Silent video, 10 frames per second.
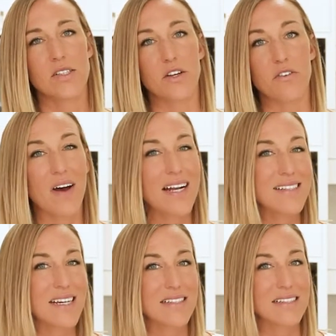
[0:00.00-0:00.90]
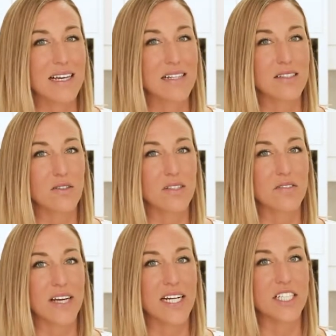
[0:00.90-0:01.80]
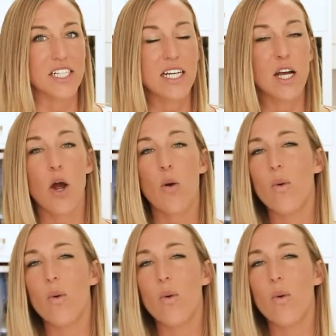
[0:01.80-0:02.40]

So fat is our second source of energy.